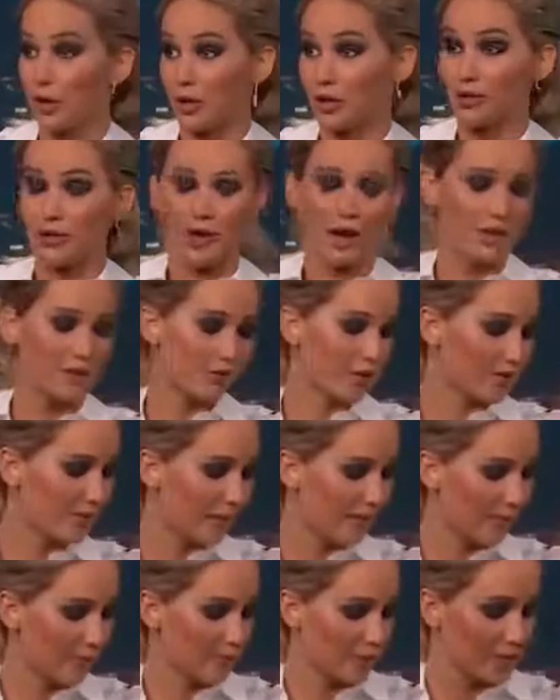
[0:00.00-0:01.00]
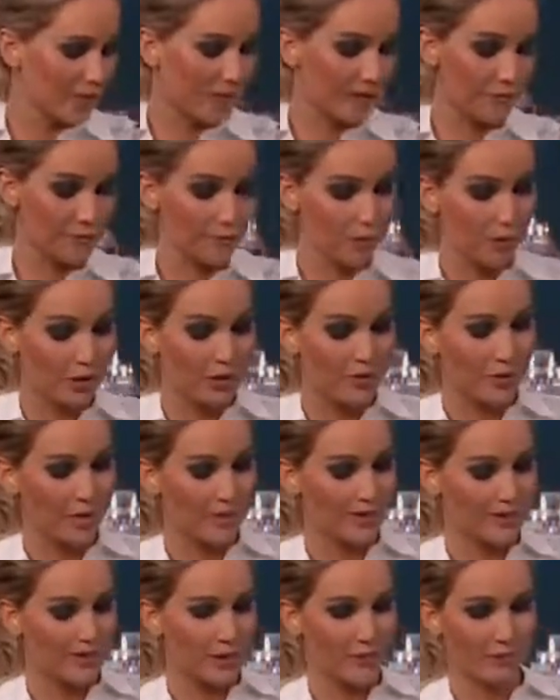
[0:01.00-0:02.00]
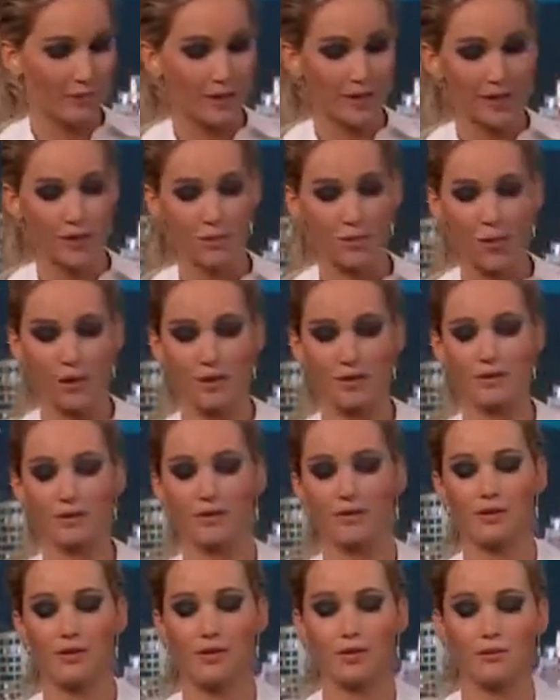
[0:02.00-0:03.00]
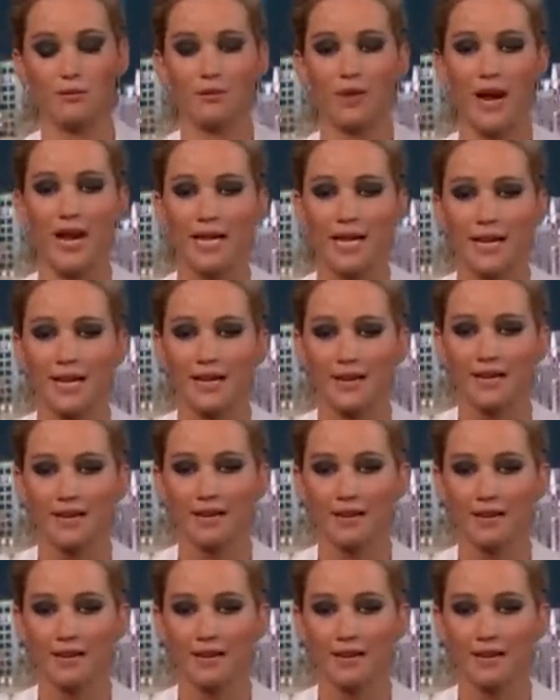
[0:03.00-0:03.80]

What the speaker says: good. I took the liberty of putting myself in one already.